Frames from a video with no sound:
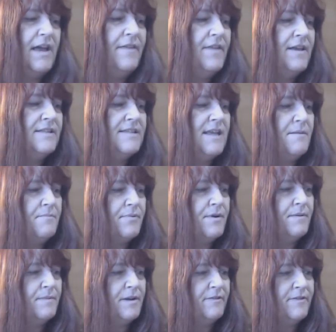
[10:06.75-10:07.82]
And that's that
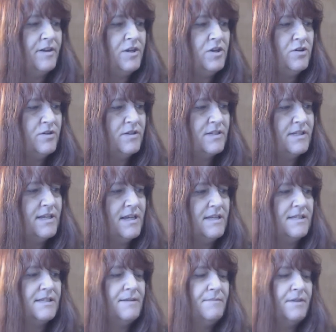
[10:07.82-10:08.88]
primitive. And you can see
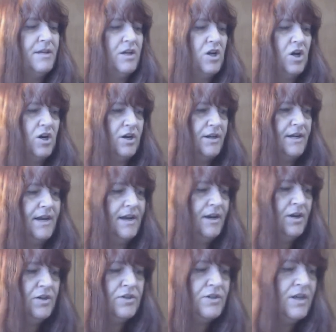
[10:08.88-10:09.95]
some of the guard
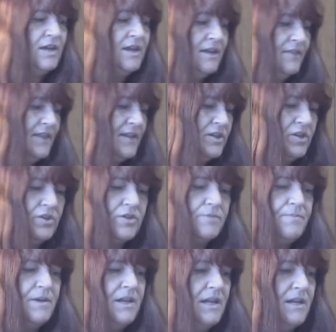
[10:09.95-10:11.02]
hairs. They do
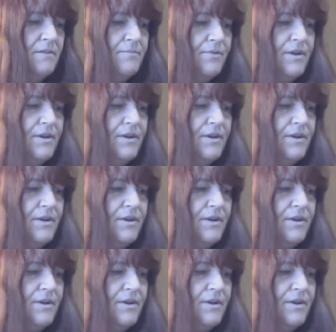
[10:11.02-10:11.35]
spin in pretty